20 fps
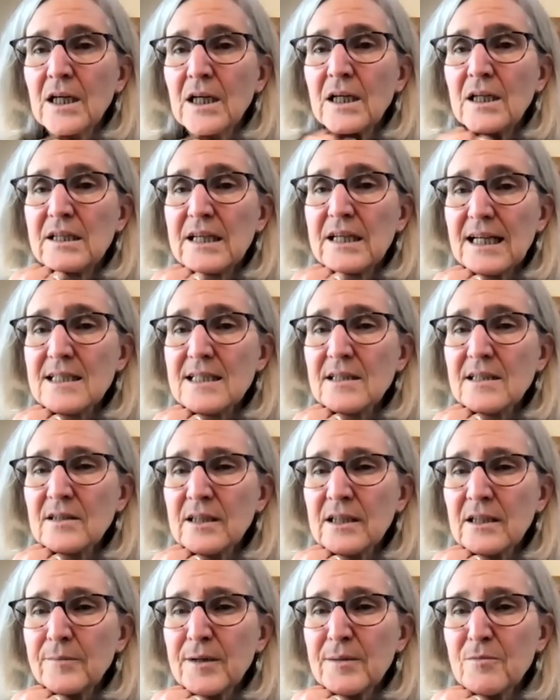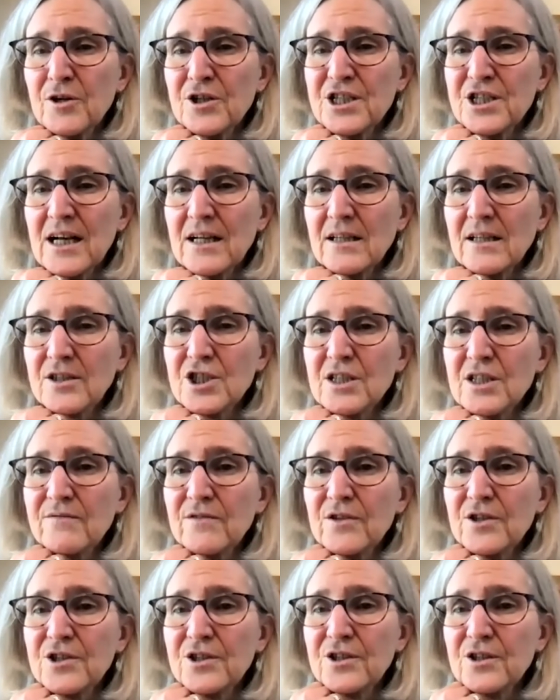yeah, it's a little bit more challenging for
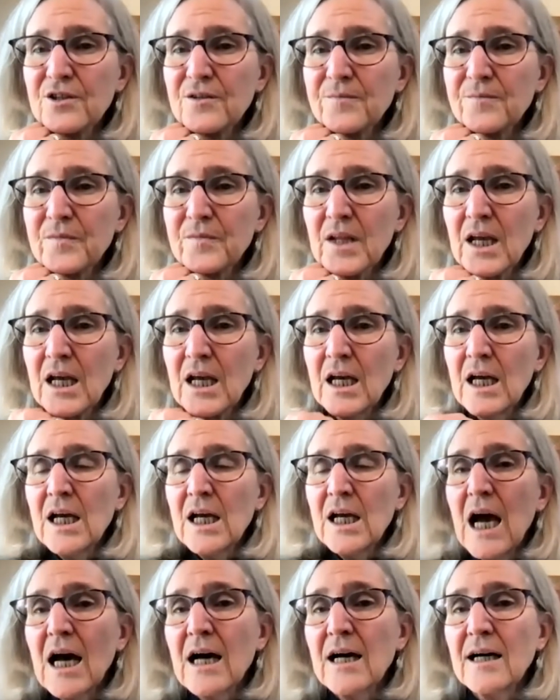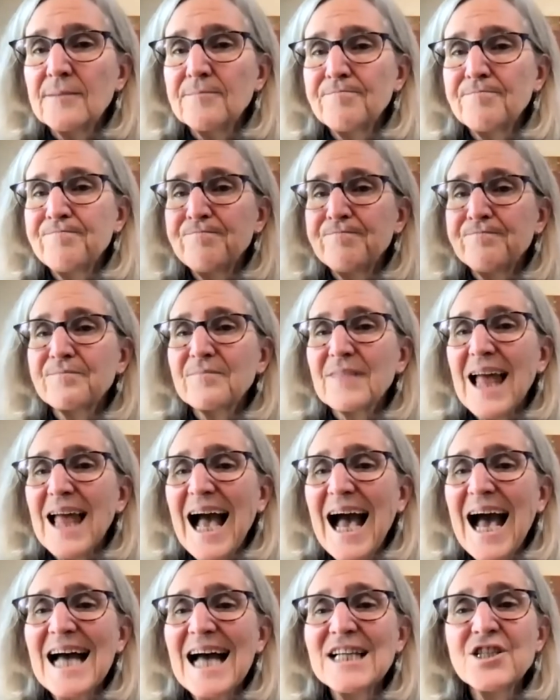sure.
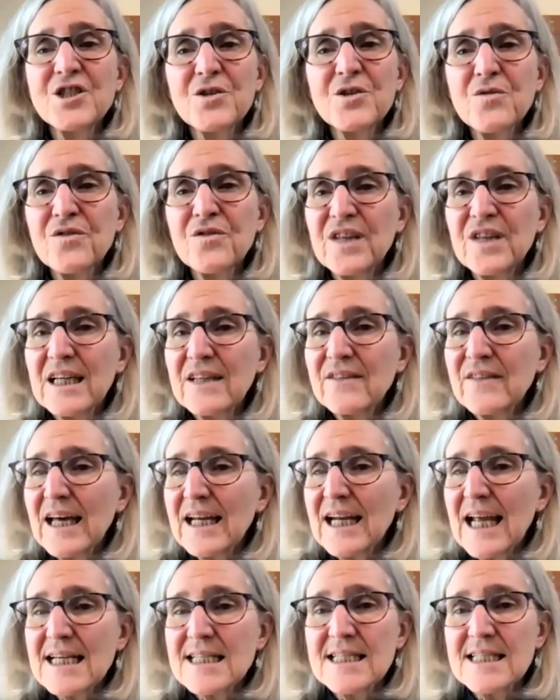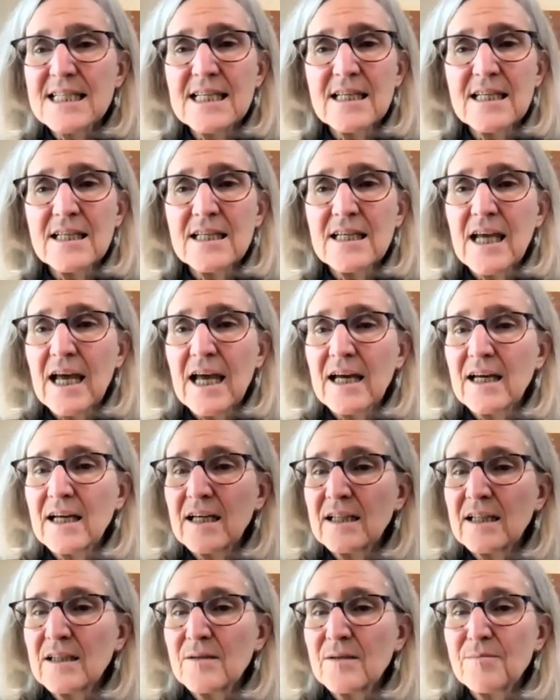I do think that SE
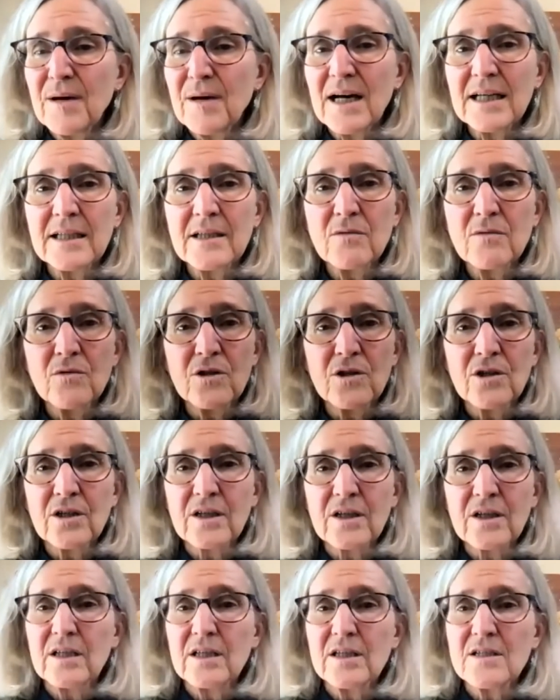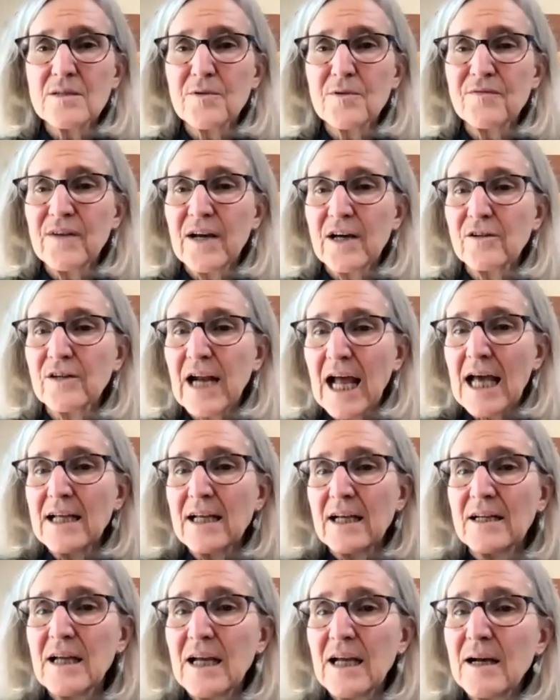and body work is profound.
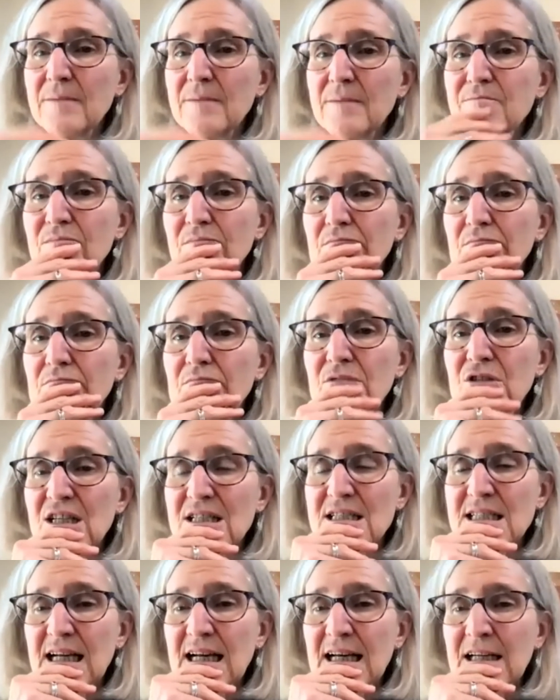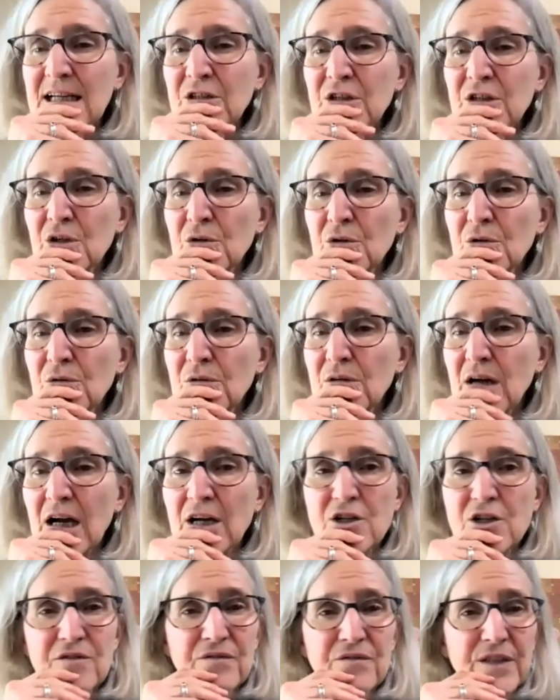And Jessica, I don't know, are
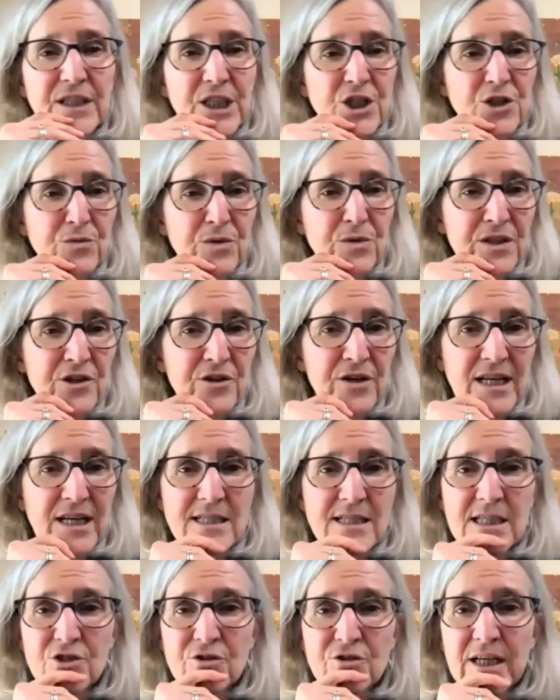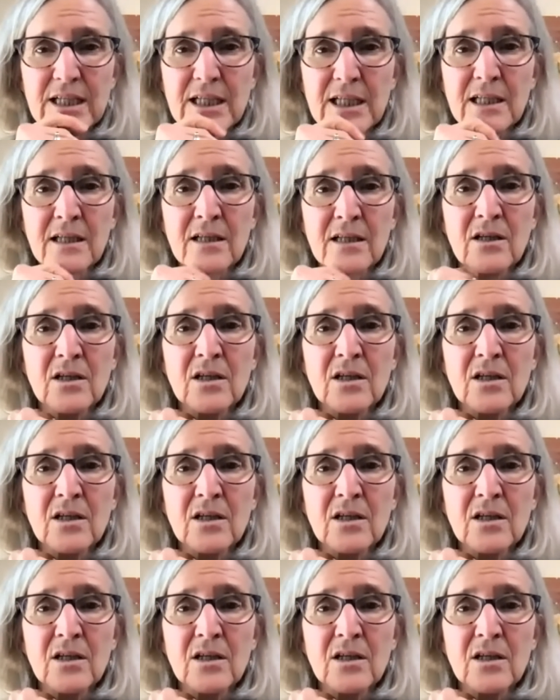you finished with your SE training?